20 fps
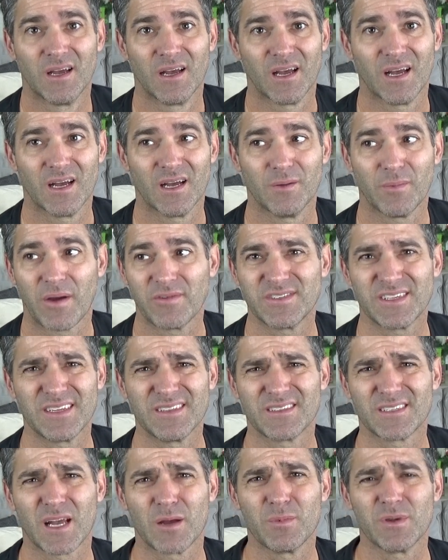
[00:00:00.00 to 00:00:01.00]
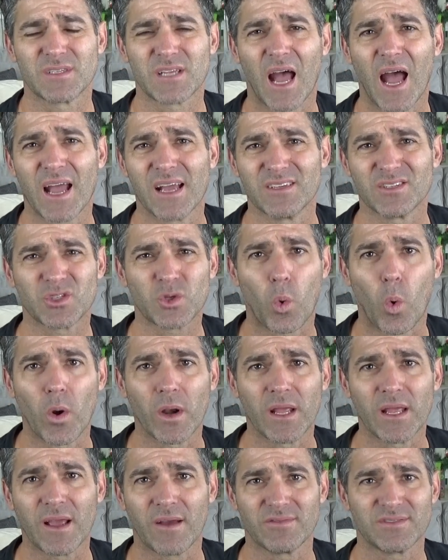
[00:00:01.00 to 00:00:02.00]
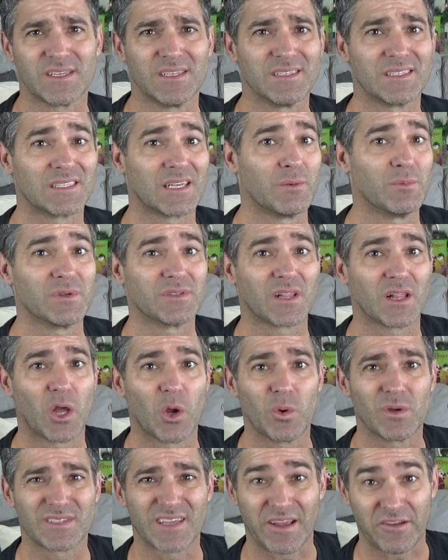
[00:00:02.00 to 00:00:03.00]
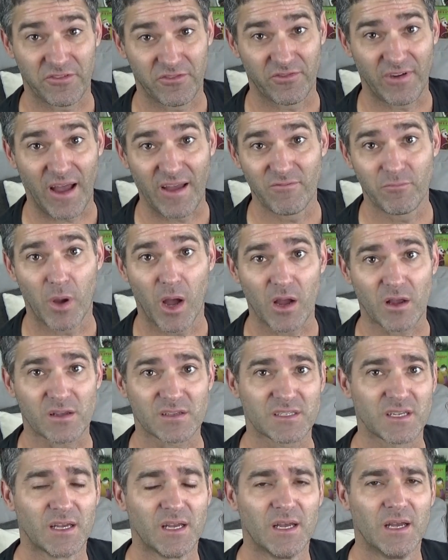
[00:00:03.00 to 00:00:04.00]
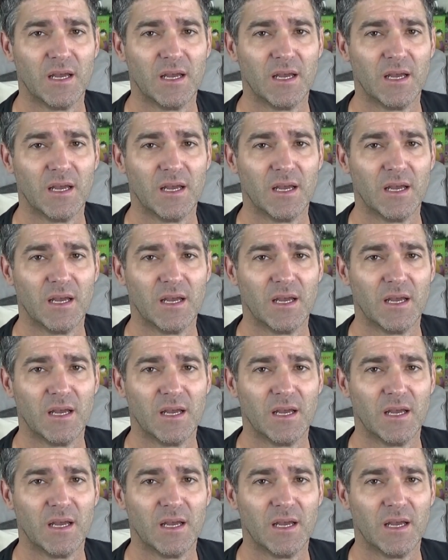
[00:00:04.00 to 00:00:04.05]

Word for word: Um, I've seen some as high as twenty, I've seen some as low as like five bucks.